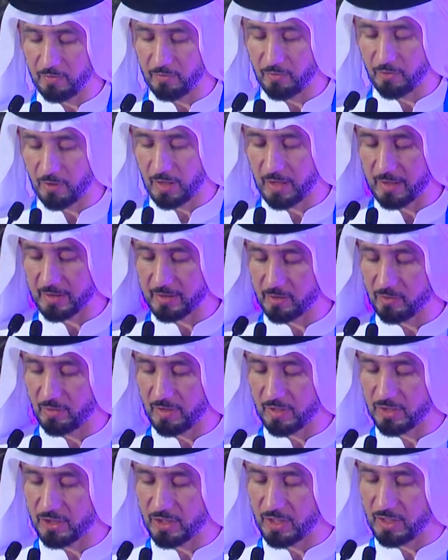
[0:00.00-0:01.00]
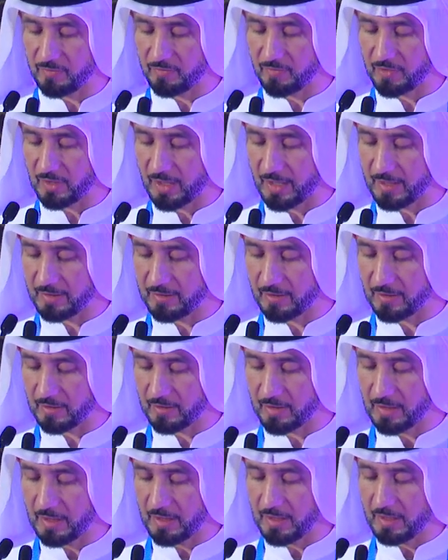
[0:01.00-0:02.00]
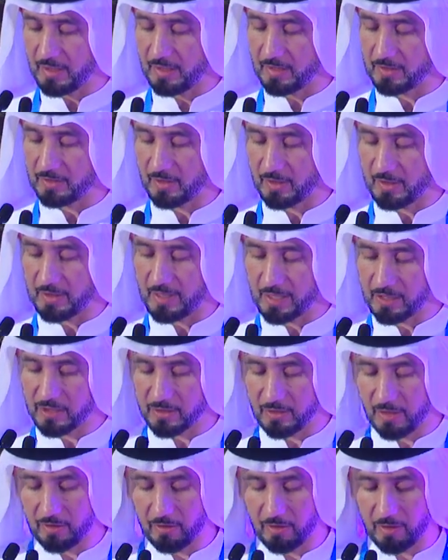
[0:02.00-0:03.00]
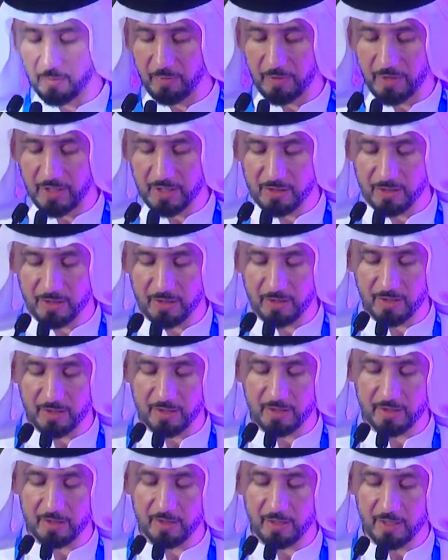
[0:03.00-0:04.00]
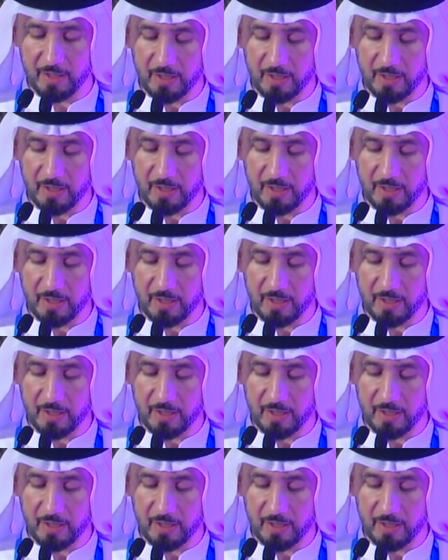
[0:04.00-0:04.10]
for us to achieve greater international cooperation needed